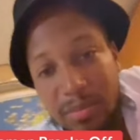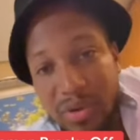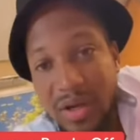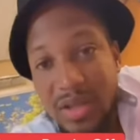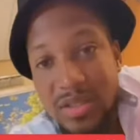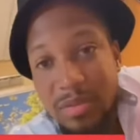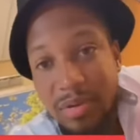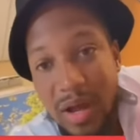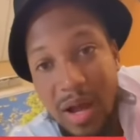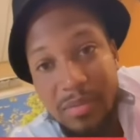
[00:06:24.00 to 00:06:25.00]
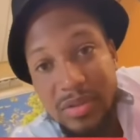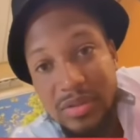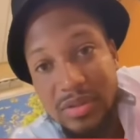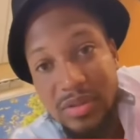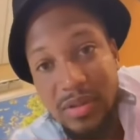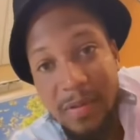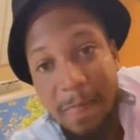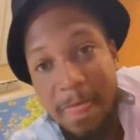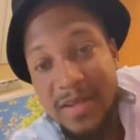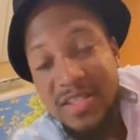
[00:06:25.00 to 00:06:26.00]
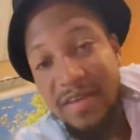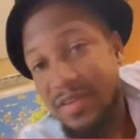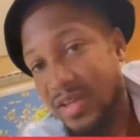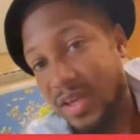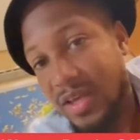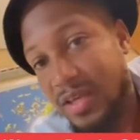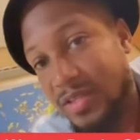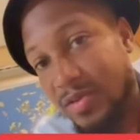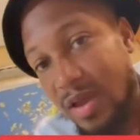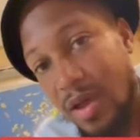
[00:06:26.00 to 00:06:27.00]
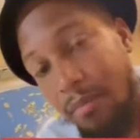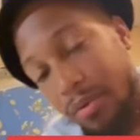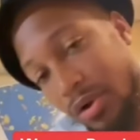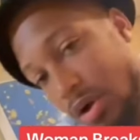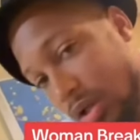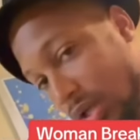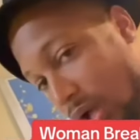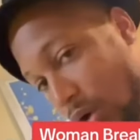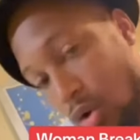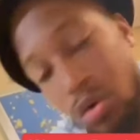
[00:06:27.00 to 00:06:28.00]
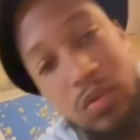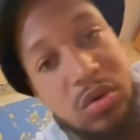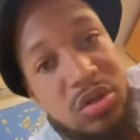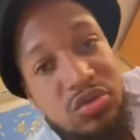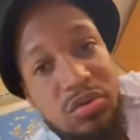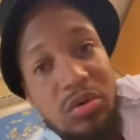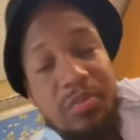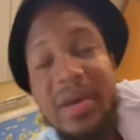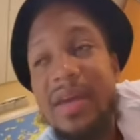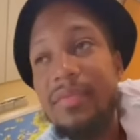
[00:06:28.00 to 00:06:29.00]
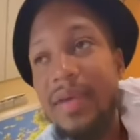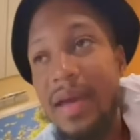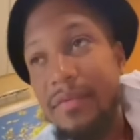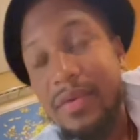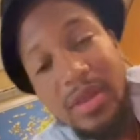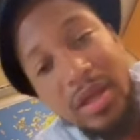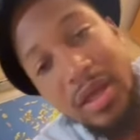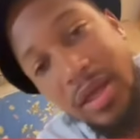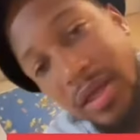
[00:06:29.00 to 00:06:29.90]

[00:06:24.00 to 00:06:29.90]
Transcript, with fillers: bring her to the Bahamas, seven days, bought all her whole wardrobe, paid for everything,